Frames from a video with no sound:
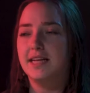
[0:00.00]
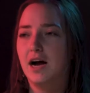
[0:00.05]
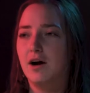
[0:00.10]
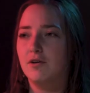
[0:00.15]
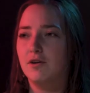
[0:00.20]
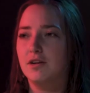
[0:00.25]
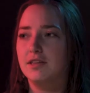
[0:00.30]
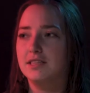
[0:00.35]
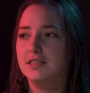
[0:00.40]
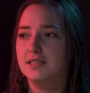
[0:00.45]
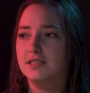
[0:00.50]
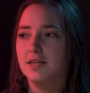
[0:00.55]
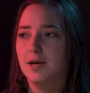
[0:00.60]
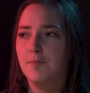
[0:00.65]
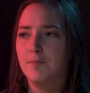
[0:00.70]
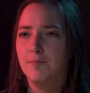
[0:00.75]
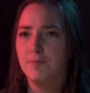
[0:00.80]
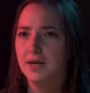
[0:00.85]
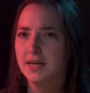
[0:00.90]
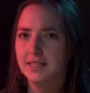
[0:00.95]
out on these
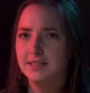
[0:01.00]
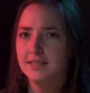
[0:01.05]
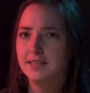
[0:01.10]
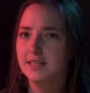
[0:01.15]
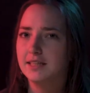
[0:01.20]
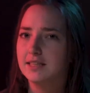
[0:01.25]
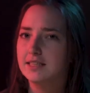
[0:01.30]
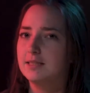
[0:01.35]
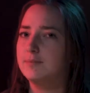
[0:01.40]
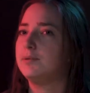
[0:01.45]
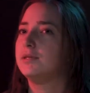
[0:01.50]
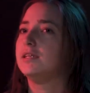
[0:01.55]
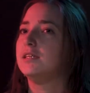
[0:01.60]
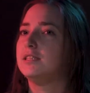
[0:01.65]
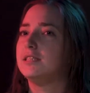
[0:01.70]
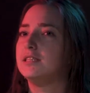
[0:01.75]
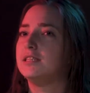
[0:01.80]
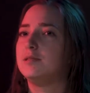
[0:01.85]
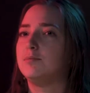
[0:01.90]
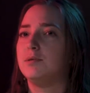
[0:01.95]
amazing
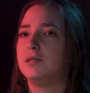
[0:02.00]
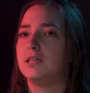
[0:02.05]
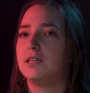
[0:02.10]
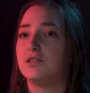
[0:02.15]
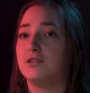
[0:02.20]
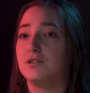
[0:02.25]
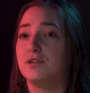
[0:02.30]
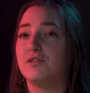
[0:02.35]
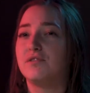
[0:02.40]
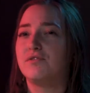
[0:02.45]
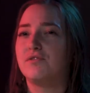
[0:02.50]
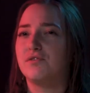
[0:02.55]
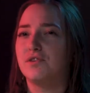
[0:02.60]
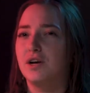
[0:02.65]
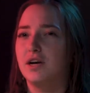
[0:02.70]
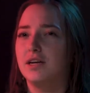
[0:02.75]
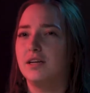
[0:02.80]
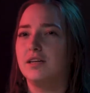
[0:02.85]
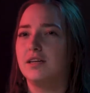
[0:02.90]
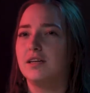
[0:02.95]
experiences because you're
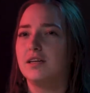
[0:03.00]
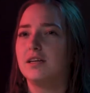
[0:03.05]
afraid.